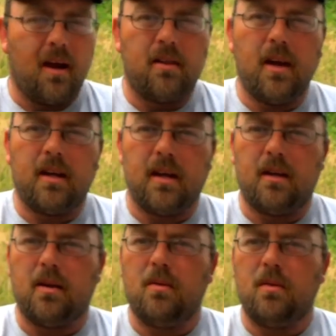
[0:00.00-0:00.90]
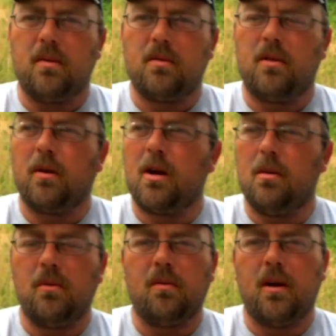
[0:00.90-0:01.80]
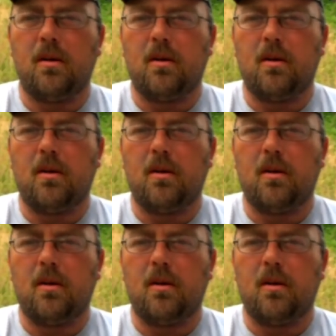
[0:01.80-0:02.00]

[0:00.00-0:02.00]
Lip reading: I think they do, and they're coming around